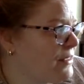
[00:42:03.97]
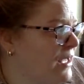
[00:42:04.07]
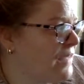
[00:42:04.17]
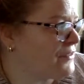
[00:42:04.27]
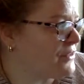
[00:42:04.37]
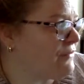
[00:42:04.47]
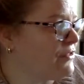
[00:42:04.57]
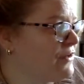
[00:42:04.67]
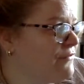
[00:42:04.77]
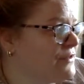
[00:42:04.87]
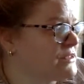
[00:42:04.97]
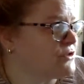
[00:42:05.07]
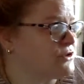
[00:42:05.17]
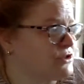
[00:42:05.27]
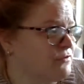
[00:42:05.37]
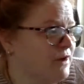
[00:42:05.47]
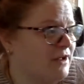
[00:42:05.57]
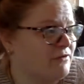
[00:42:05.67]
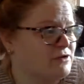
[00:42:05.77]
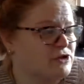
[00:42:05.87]
at the level of physical
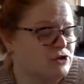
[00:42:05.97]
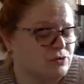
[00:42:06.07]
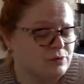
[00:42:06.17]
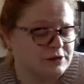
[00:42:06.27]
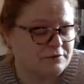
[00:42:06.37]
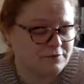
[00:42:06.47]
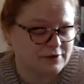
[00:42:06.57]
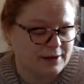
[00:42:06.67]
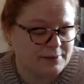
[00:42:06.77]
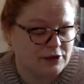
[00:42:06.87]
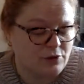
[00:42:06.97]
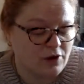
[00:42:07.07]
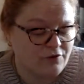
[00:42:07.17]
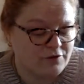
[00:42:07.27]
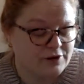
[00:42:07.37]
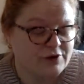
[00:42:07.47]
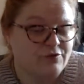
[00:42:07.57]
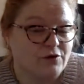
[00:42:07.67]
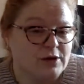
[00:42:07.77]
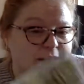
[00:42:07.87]
survival. So you're really feeling, you are feeling
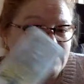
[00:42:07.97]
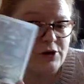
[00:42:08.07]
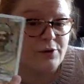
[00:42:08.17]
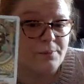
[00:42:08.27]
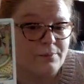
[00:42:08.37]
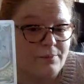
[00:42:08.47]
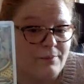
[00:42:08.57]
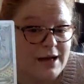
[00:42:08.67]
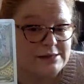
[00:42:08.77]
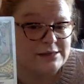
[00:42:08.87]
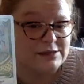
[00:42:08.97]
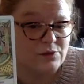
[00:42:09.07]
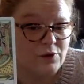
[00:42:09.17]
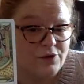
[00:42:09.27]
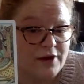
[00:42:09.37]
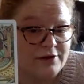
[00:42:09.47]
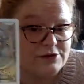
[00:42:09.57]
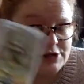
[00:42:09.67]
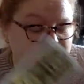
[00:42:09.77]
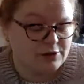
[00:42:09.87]
fully in your masculine worth
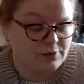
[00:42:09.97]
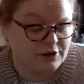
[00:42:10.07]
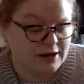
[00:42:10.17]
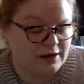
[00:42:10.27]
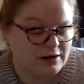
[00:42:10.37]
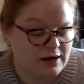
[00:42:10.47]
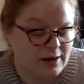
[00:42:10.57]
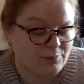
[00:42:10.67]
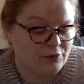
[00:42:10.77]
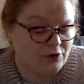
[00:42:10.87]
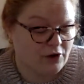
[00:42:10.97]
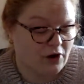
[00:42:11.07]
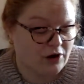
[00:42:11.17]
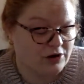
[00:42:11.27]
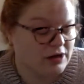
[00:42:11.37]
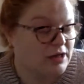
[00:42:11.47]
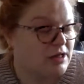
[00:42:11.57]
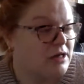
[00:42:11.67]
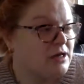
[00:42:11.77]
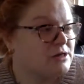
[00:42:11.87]
energy there with that Emperor card.
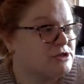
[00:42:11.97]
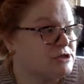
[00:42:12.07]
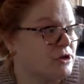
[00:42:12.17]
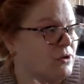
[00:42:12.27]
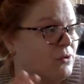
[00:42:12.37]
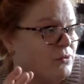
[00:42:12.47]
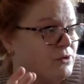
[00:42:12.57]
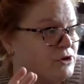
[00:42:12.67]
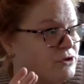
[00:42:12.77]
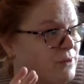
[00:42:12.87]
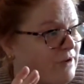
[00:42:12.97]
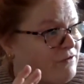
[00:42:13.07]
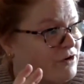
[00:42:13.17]
So you have